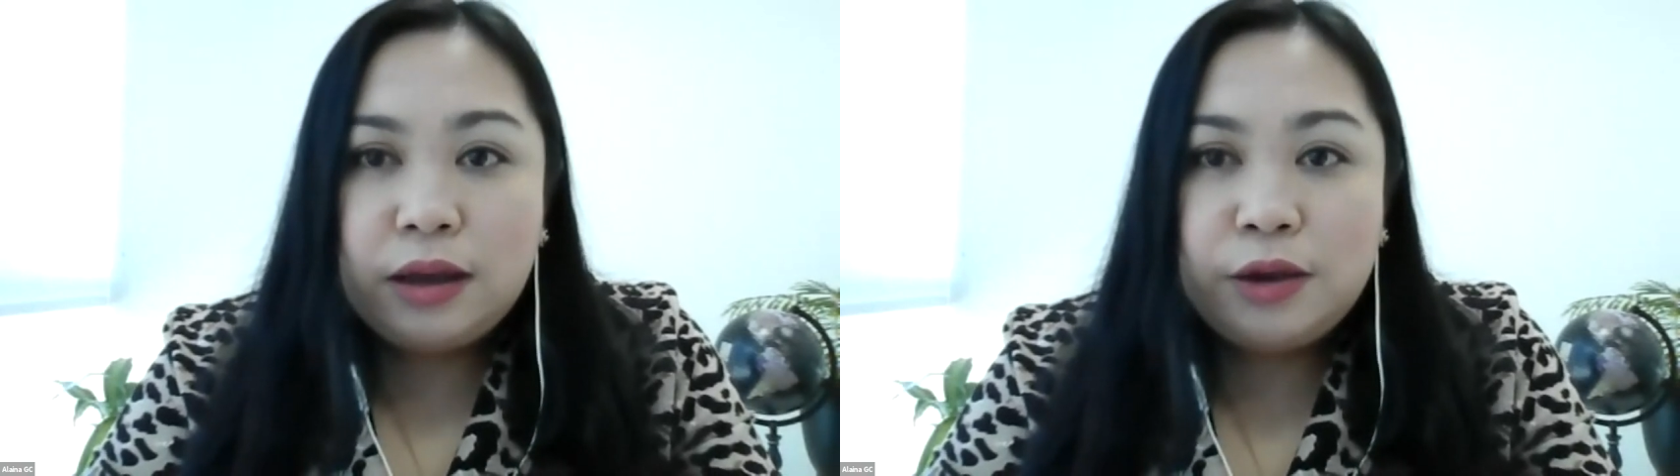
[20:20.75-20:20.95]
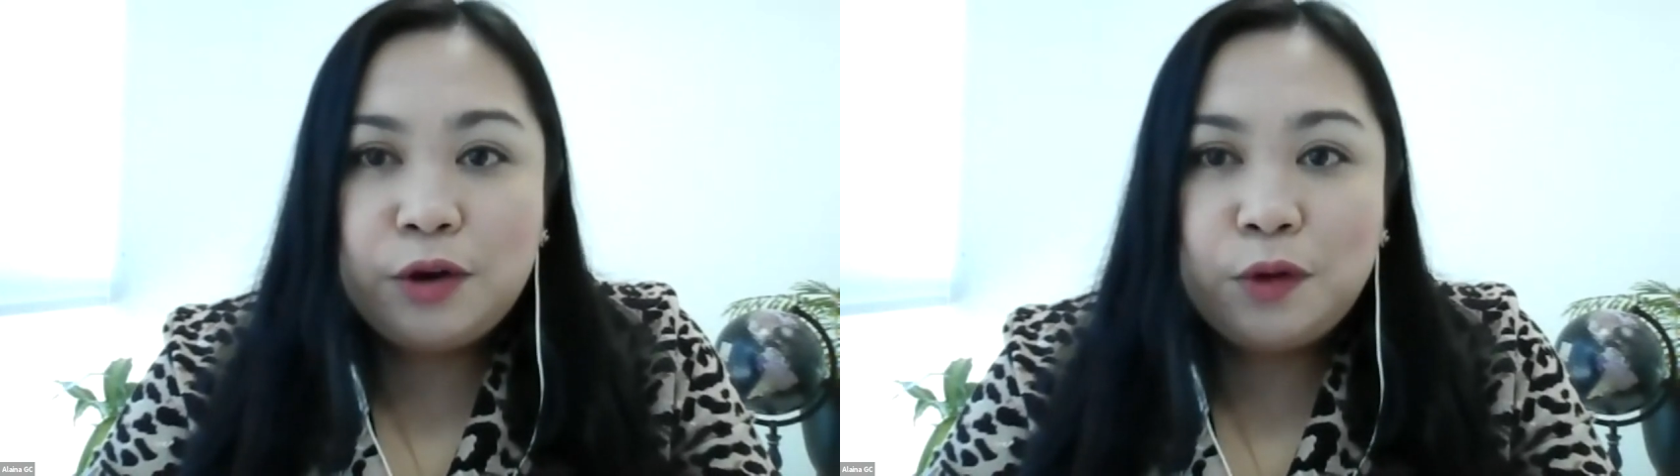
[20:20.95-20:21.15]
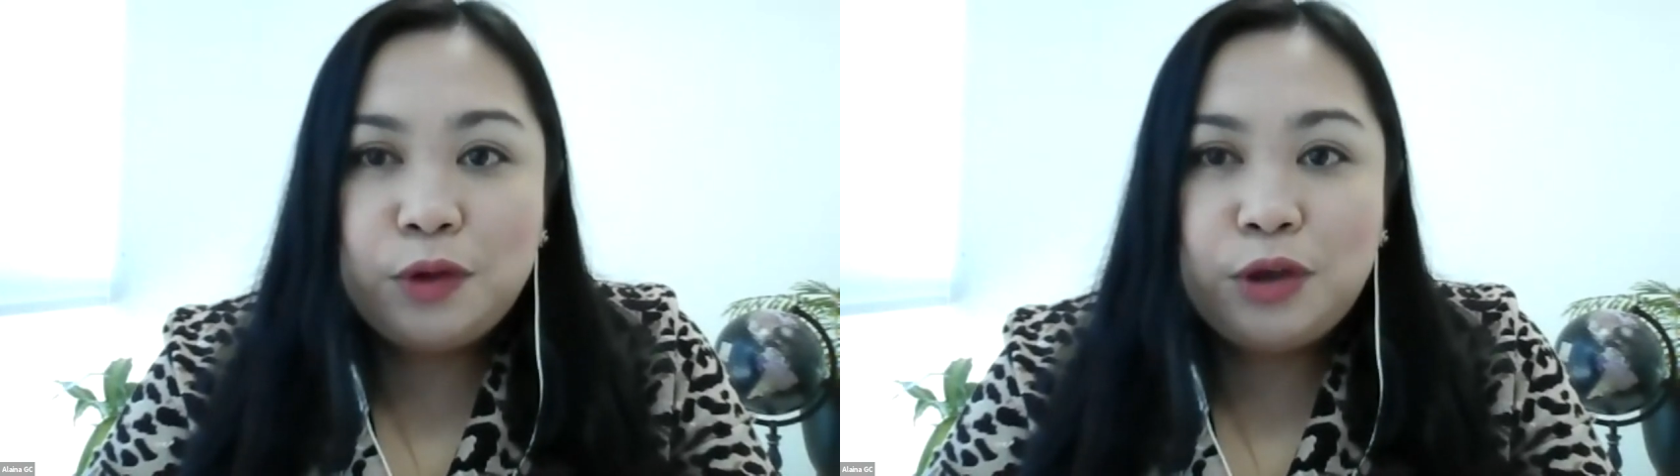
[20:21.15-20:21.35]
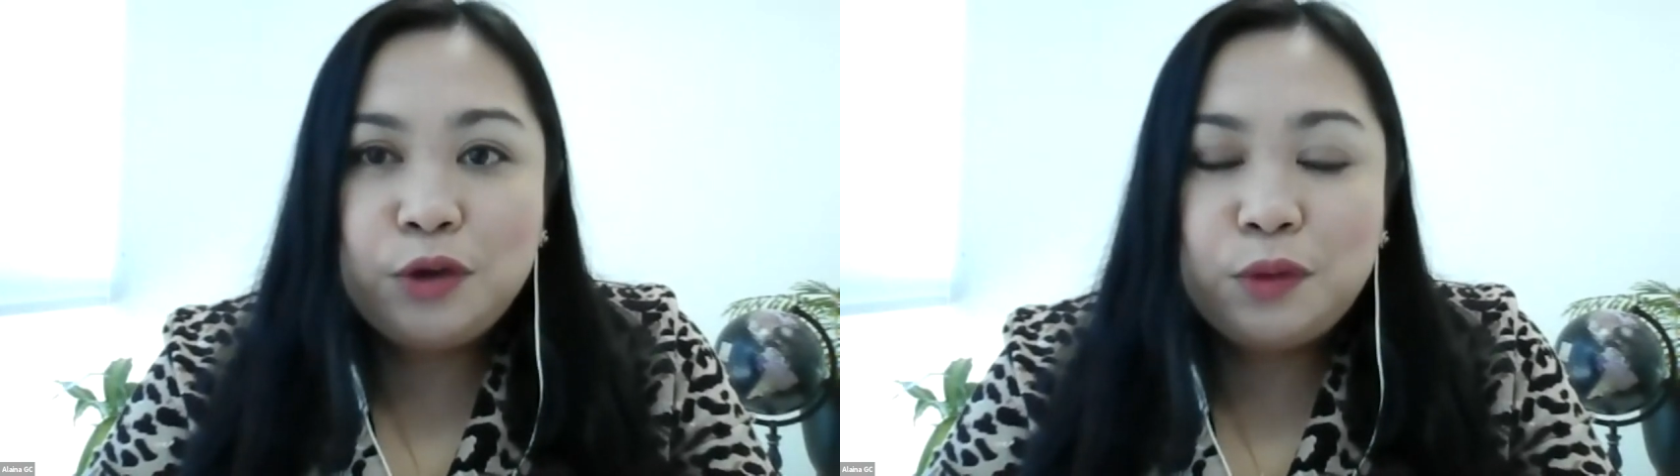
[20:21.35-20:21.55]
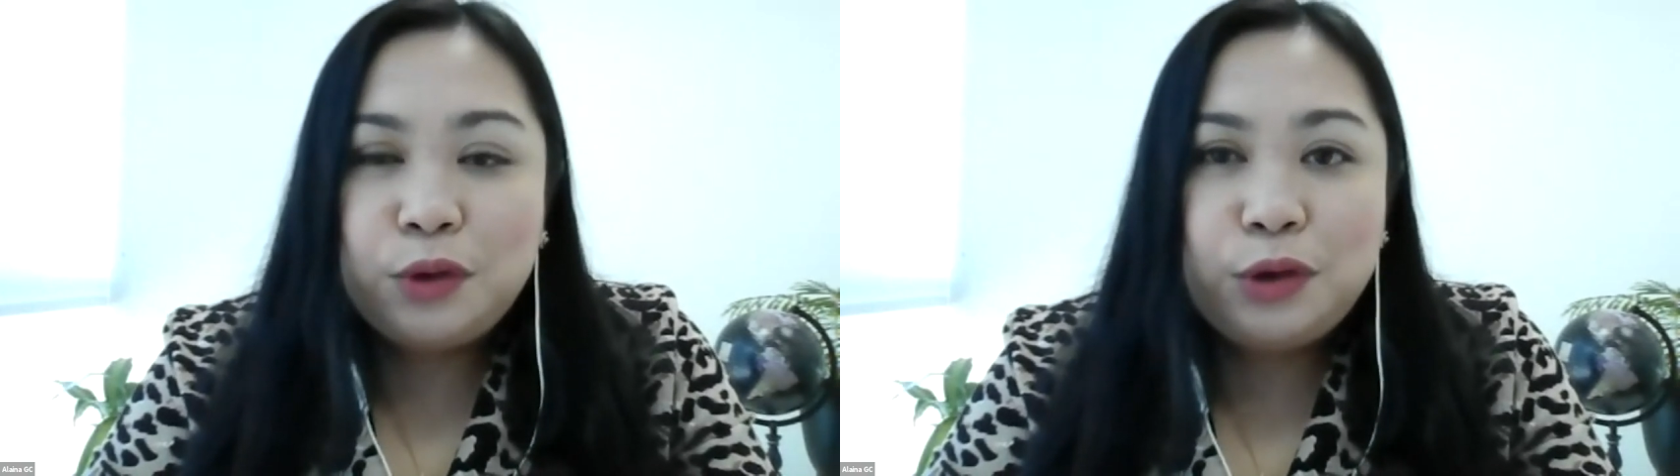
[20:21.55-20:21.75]
you know,
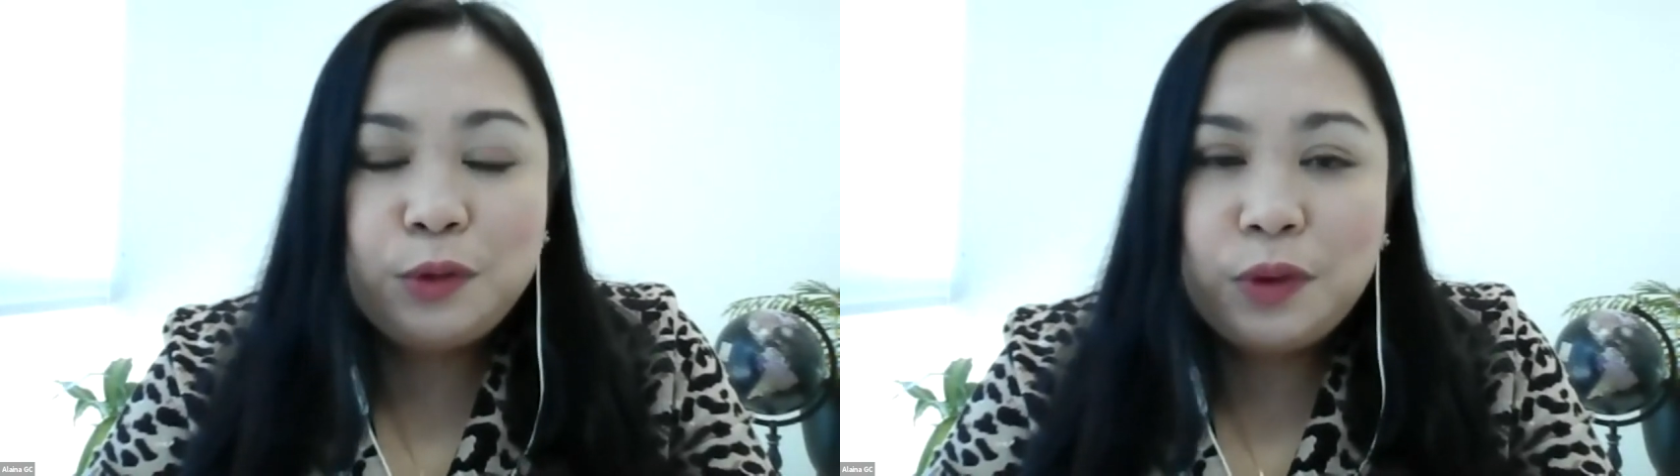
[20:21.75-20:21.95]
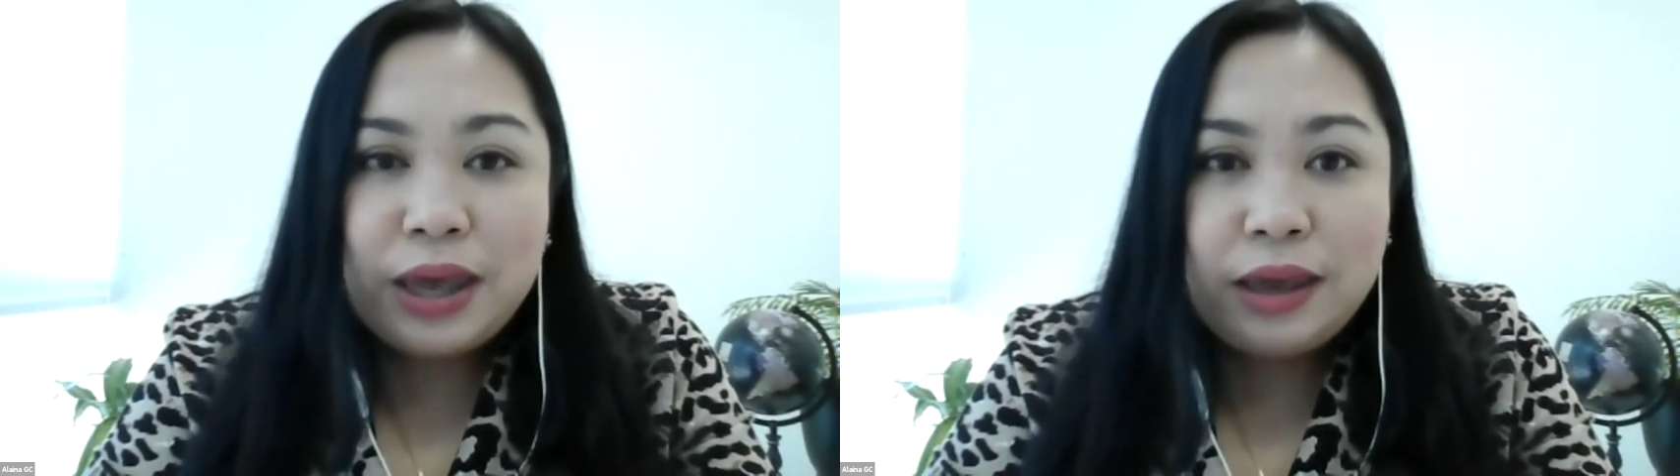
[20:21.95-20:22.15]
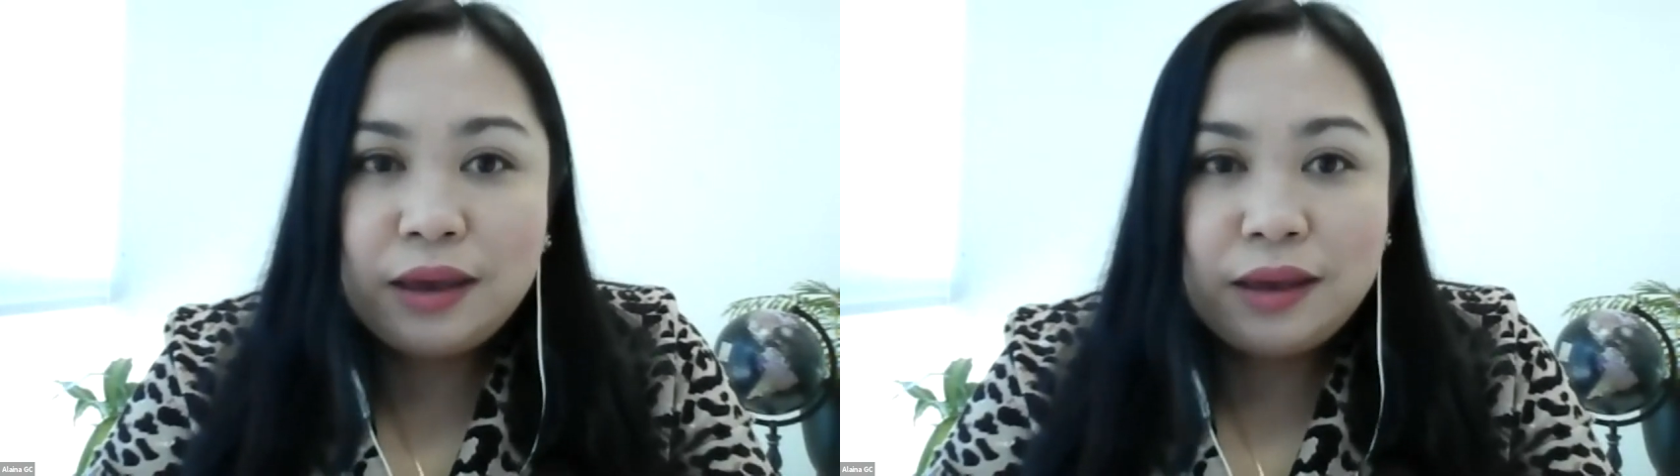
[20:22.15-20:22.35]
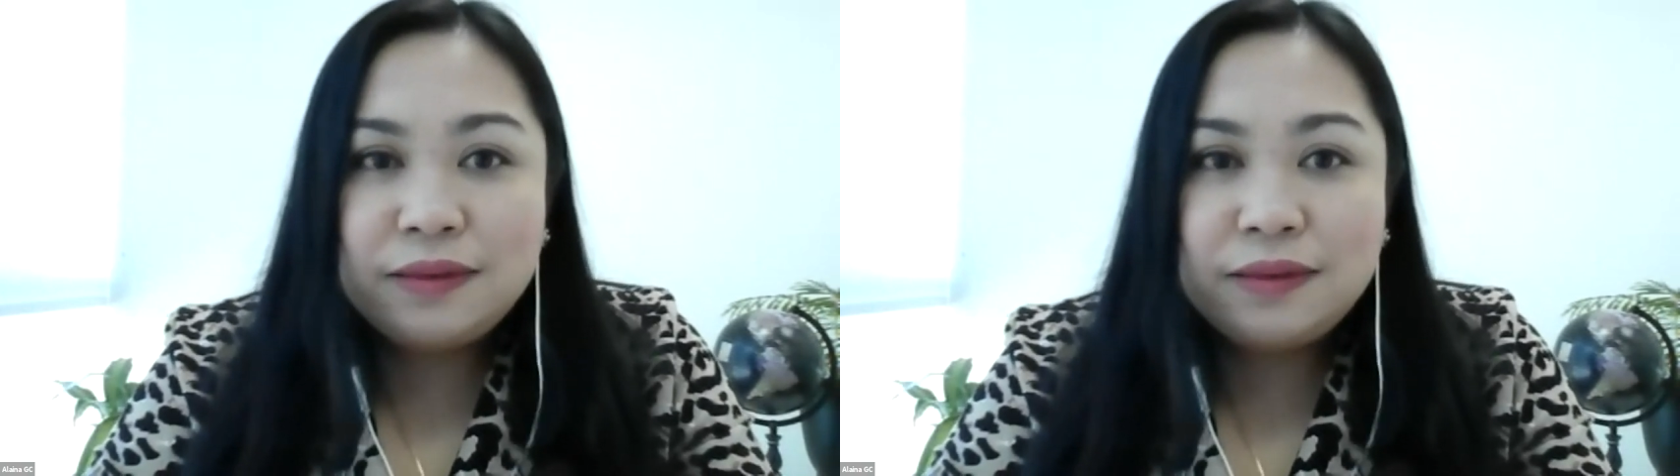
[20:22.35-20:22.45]
UAE